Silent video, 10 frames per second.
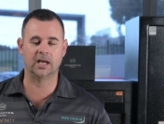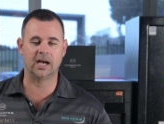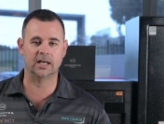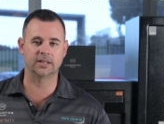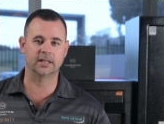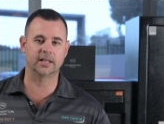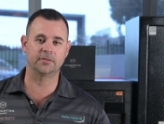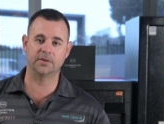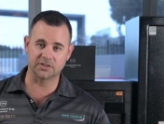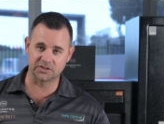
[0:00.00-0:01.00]
are that they're
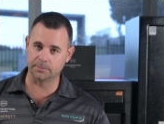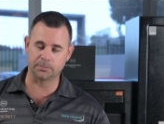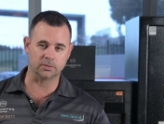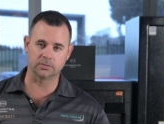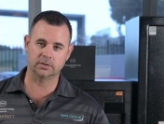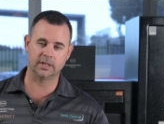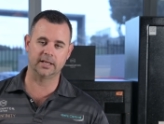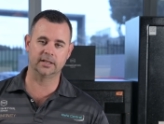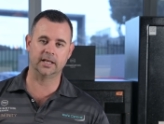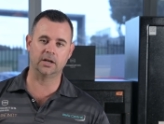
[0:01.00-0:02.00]
very simple.
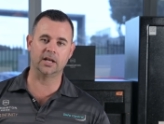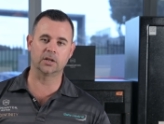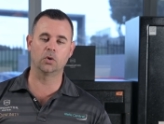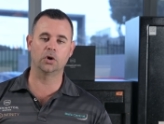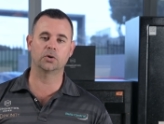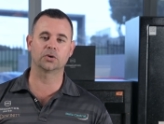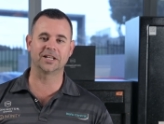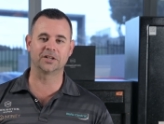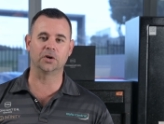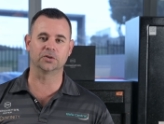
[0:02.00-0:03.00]
They either work or they
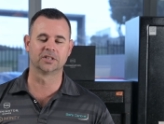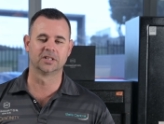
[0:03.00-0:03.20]
don't.